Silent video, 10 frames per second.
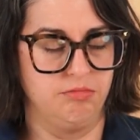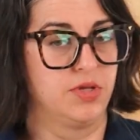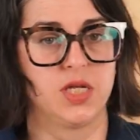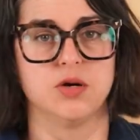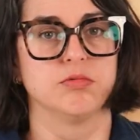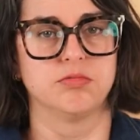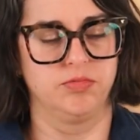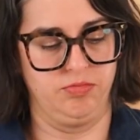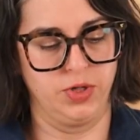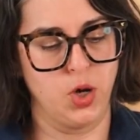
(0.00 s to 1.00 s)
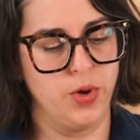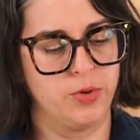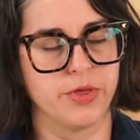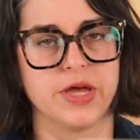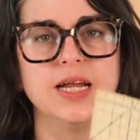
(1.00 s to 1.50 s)
So we're
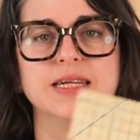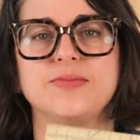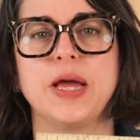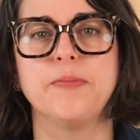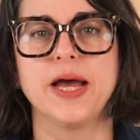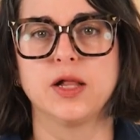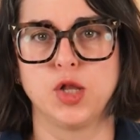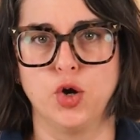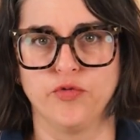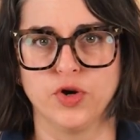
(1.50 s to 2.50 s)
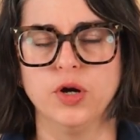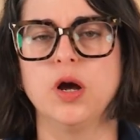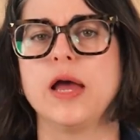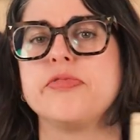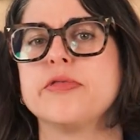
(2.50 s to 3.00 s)
going with it. It's made by
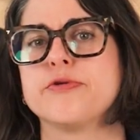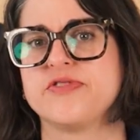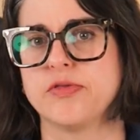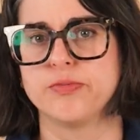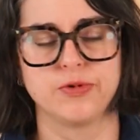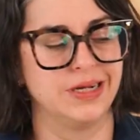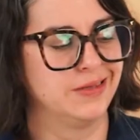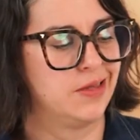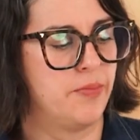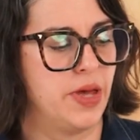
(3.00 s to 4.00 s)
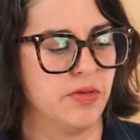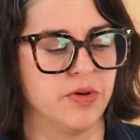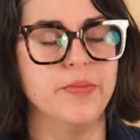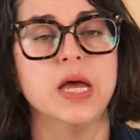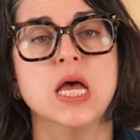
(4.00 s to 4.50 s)
Clover. I think there's other brands that make
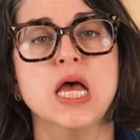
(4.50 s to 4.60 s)
them.